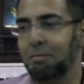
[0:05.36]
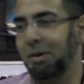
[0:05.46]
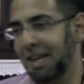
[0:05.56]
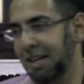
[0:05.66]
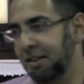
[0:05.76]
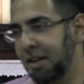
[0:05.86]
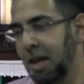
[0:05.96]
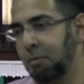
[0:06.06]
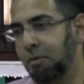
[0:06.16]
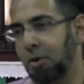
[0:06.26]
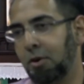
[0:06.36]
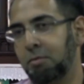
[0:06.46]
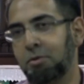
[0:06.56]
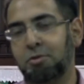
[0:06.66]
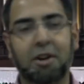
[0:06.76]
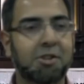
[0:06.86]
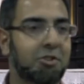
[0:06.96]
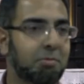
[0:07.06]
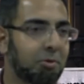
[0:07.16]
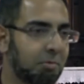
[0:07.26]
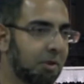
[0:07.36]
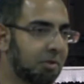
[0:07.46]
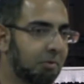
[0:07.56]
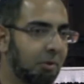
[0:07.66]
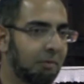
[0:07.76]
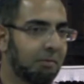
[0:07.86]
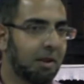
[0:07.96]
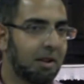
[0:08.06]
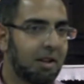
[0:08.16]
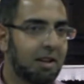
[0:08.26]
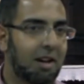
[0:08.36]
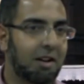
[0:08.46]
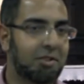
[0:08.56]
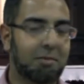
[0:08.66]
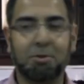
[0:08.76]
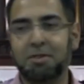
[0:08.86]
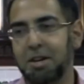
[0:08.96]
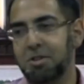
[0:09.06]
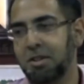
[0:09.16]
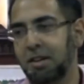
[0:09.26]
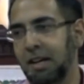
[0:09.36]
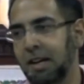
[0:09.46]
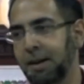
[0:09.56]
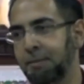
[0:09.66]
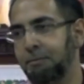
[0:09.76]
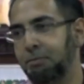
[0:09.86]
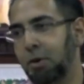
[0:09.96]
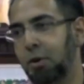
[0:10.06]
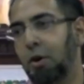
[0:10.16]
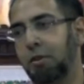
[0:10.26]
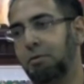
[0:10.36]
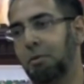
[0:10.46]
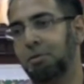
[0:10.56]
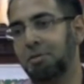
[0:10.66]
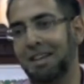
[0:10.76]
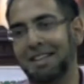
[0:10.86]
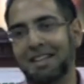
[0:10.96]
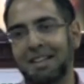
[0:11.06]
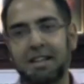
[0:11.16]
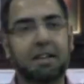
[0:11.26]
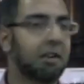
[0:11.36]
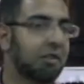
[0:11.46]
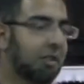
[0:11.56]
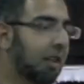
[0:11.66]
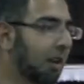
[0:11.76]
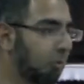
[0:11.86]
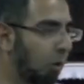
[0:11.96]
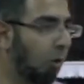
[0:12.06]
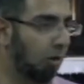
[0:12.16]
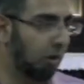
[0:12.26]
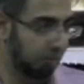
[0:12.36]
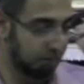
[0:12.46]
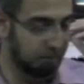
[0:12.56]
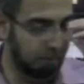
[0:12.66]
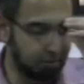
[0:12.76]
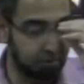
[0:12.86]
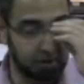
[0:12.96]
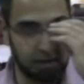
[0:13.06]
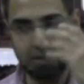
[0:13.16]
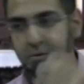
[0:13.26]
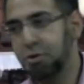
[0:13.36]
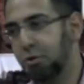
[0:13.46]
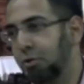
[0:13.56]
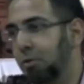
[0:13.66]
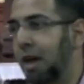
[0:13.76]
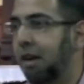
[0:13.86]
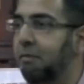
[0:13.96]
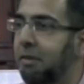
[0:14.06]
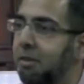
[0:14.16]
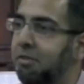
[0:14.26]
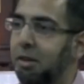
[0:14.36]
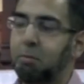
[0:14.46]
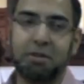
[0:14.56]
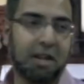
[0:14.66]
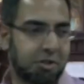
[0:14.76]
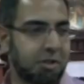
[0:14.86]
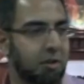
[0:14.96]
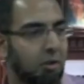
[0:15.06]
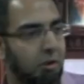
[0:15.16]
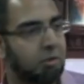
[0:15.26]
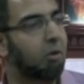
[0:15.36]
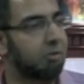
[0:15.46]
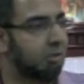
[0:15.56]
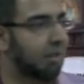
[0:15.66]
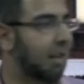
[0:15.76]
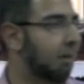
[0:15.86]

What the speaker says: begin in the name of God, most gracious, most merciful. I seek protection in God from Satan, the accursed. I think we all basically should do that. Seek protection in God constantly